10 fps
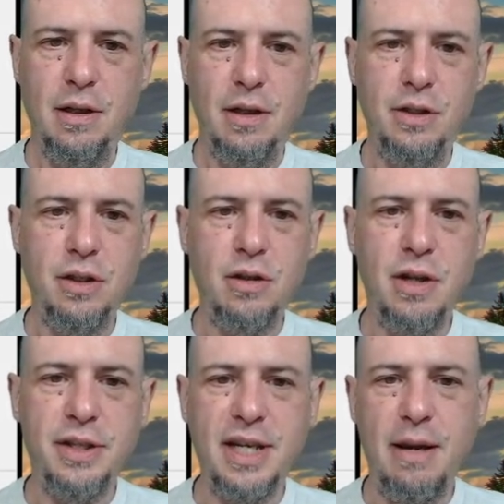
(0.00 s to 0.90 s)
Let's just call
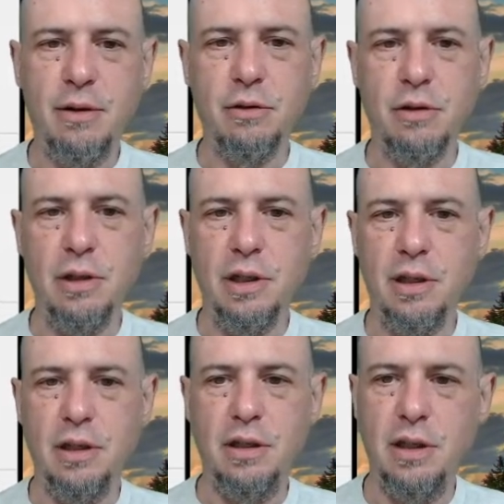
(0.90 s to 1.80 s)
this game controller
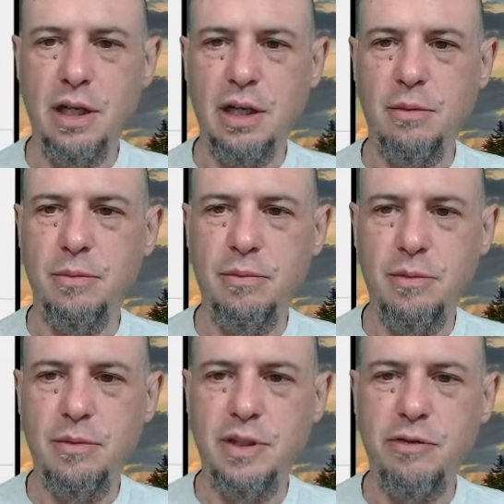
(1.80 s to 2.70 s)
um,
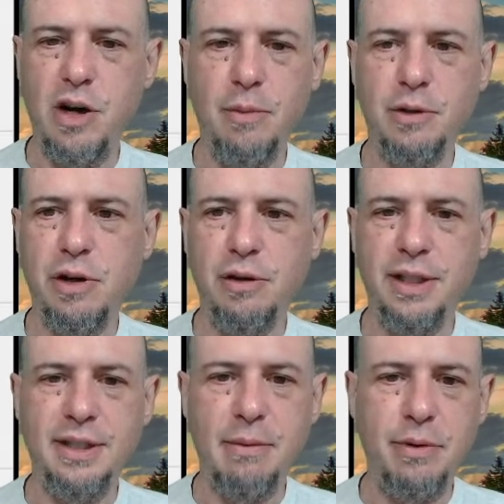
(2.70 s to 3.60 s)
instead of arbitrarily
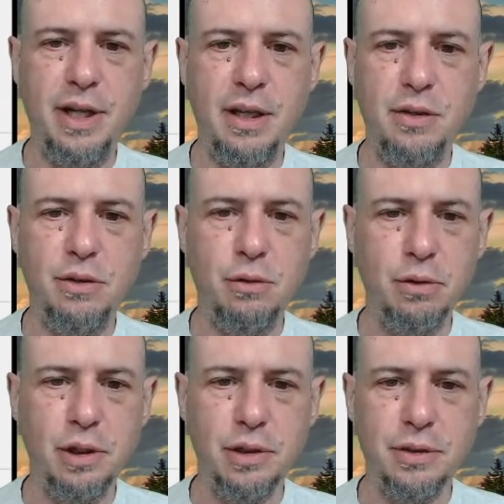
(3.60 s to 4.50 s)
separating these two
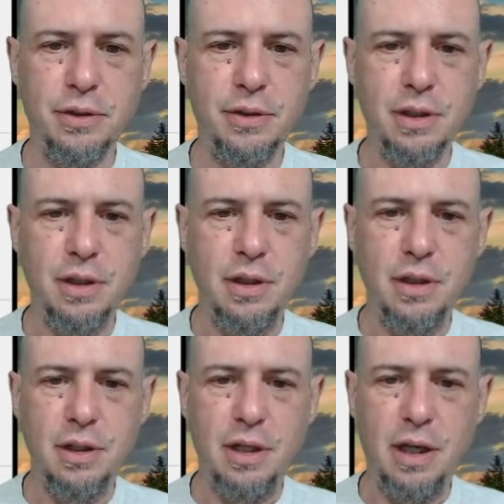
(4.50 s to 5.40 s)
roles,
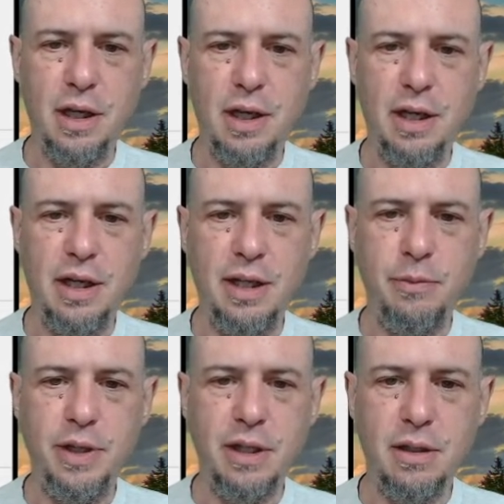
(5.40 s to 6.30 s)
uh, and then
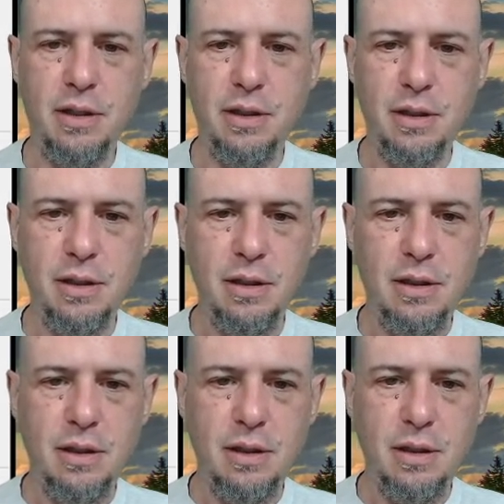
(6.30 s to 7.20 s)
we can.
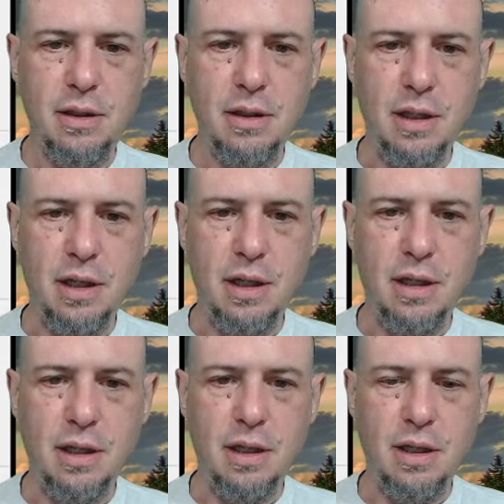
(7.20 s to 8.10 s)

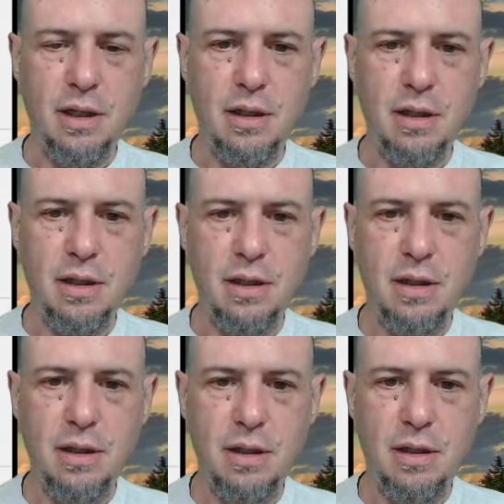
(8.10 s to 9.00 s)
Uh,
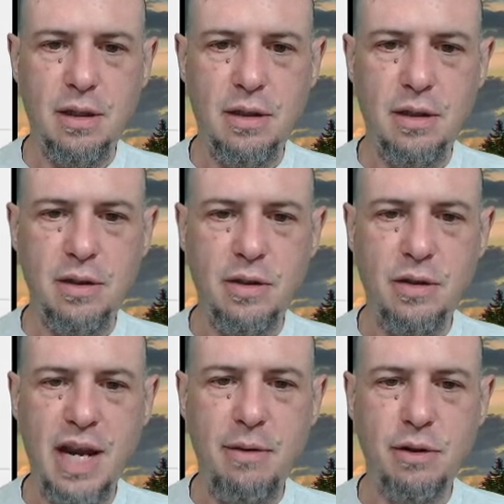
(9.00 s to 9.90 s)
So
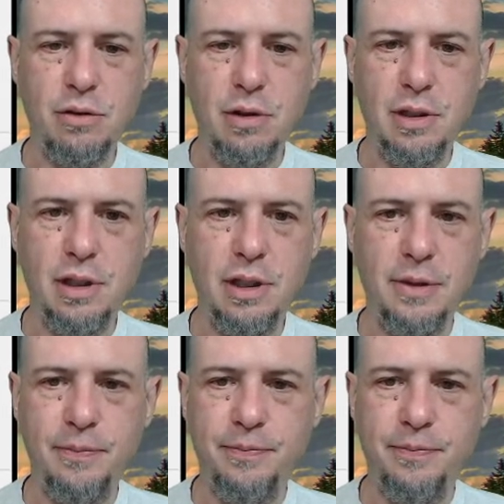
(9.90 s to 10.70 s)
game controller